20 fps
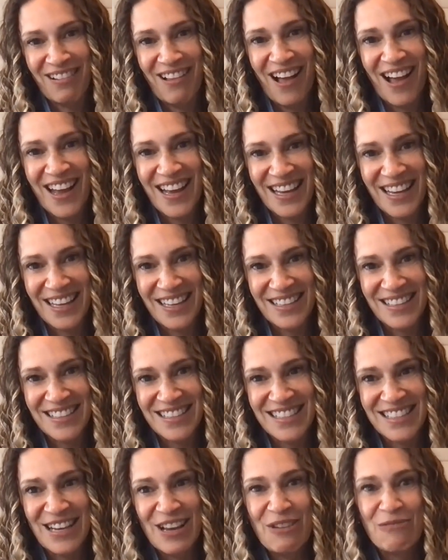
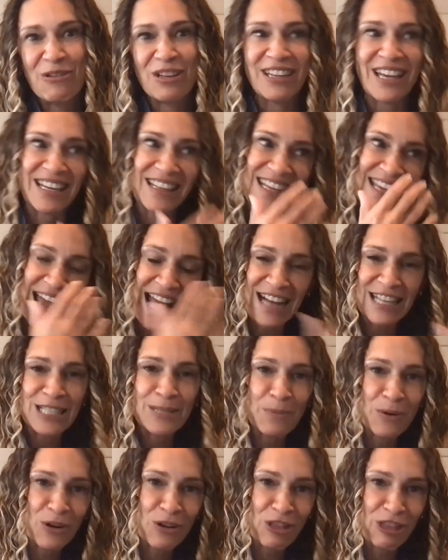client with like the
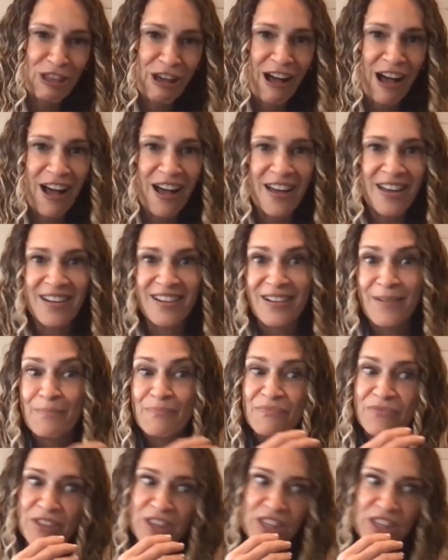expert thought,